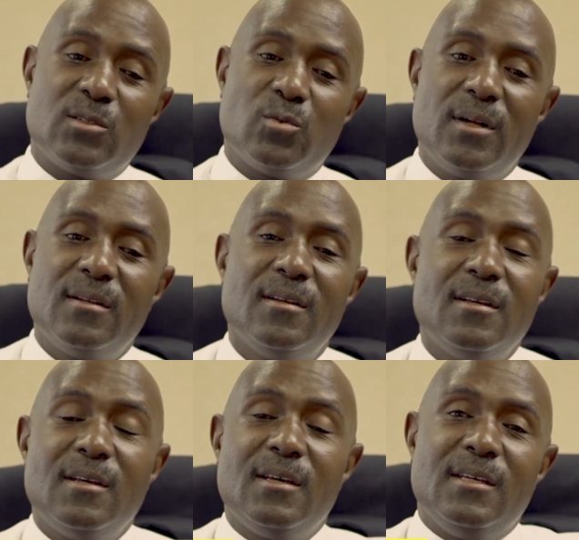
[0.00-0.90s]
as well
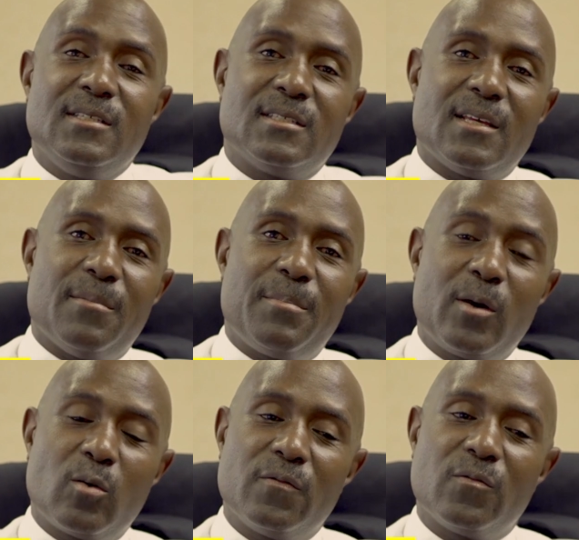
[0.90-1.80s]
is
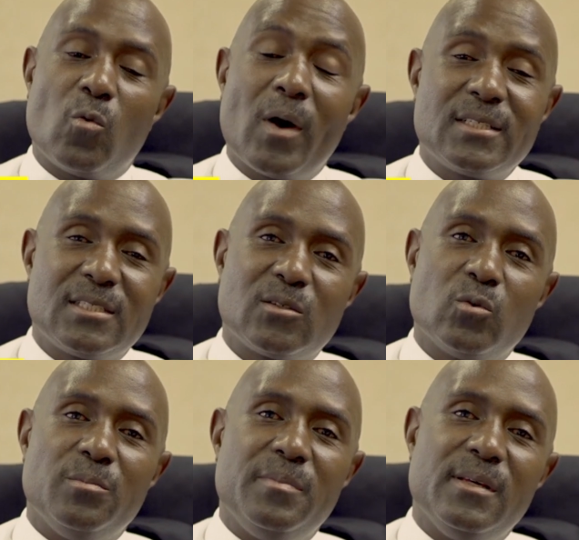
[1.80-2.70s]
part of what
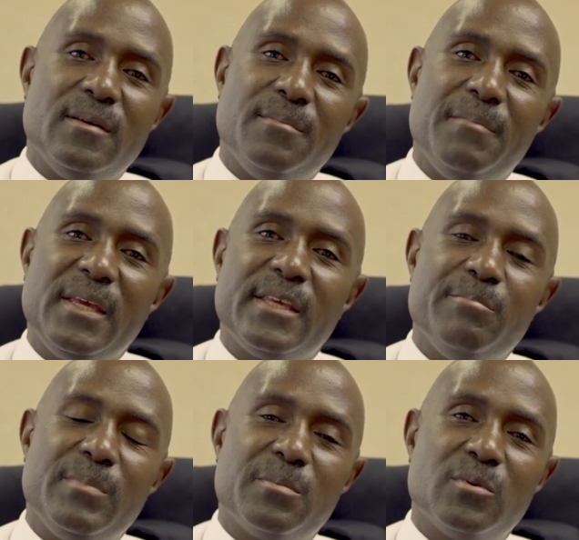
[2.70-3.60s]
could be
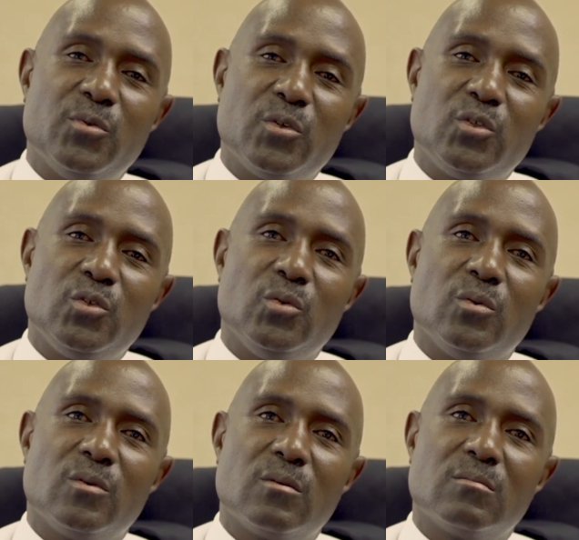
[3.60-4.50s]
making people not
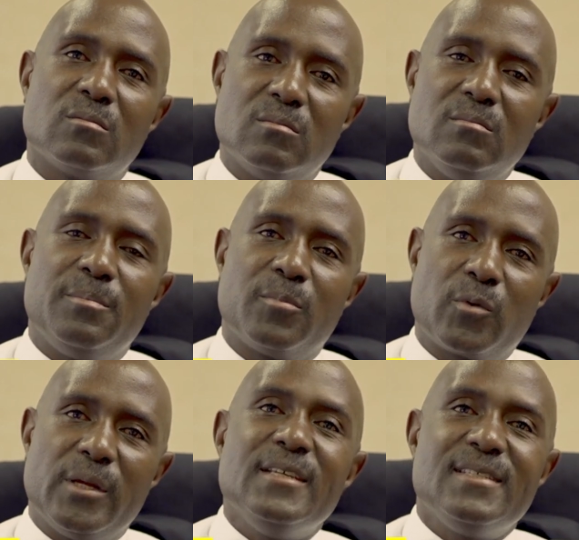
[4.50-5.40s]
to
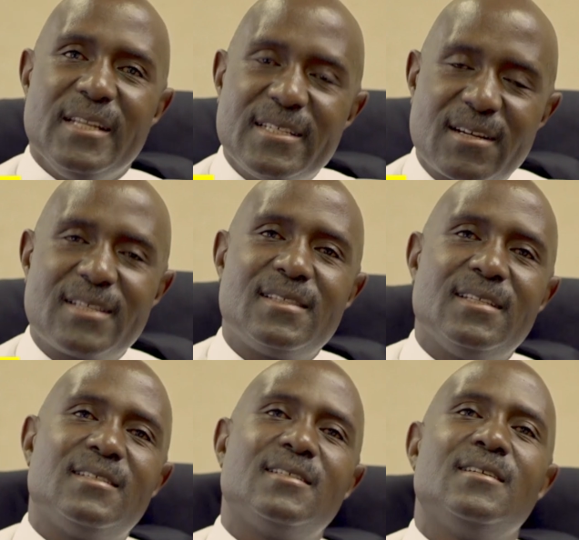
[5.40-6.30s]
easily
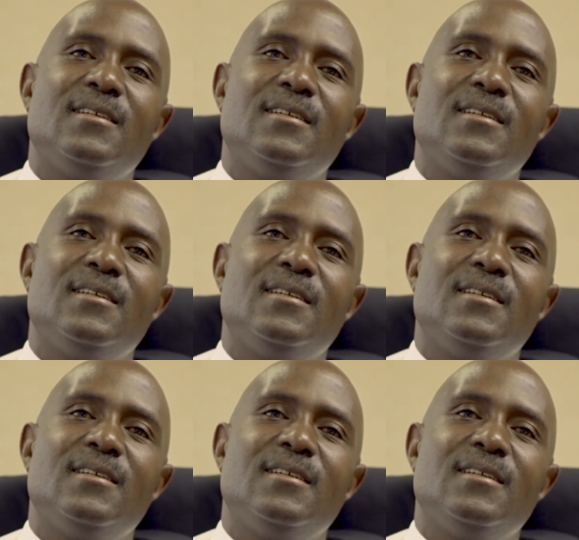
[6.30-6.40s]
trusted.